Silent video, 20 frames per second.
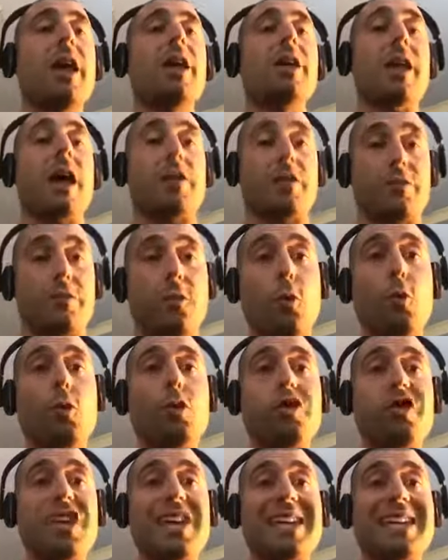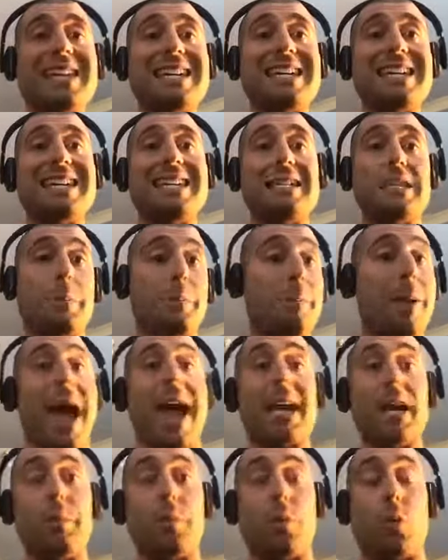Now, the fourth thing is
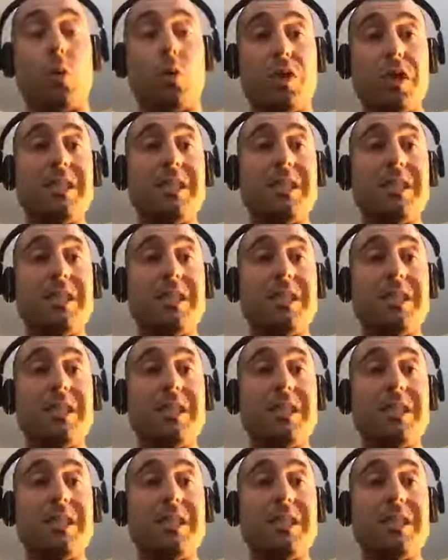debatable.